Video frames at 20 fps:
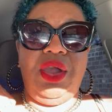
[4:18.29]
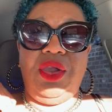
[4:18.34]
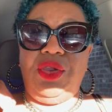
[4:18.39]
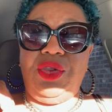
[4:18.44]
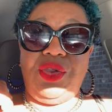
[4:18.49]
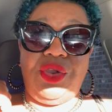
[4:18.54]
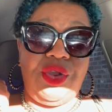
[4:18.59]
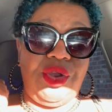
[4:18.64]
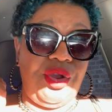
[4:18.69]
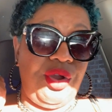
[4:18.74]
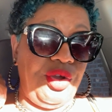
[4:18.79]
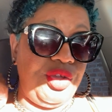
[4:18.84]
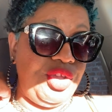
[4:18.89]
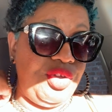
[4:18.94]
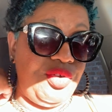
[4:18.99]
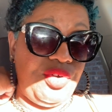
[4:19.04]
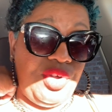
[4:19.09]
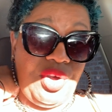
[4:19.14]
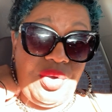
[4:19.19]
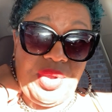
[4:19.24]
Girl,
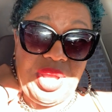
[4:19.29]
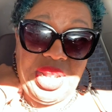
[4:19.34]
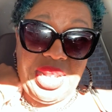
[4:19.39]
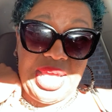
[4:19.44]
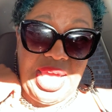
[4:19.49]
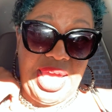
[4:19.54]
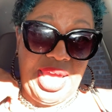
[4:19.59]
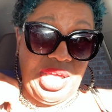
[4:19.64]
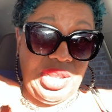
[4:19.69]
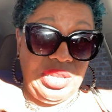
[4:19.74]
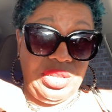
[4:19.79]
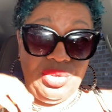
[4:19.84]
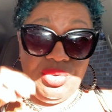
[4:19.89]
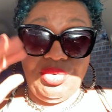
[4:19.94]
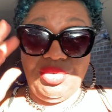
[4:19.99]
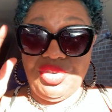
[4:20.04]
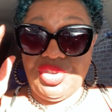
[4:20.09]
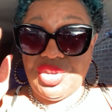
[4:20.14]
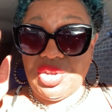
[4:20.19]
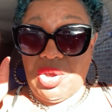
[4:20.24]
you can go in there and
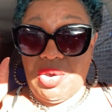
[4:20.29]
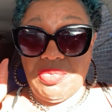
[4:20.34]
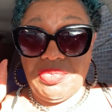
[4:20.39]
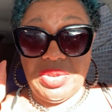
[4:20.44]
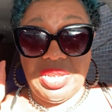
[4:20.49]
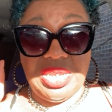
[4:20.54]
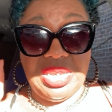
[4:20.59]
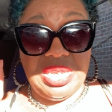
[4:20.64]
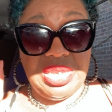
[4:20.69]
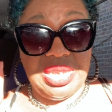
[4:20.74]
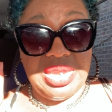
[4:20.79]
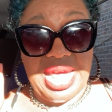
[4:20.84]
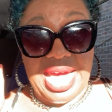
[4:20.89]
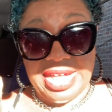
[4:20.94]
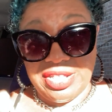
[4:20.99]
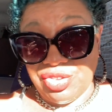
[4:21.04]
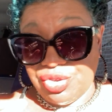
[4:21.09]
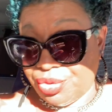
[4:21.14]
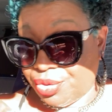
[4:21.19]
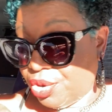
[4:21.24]
lose your
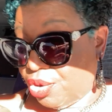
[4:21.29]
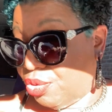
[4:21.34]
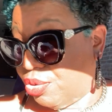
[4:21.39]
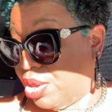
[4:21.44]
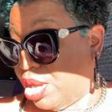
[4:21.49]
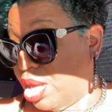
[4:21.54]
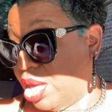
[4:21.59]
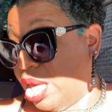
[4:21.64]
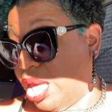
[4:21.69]
natural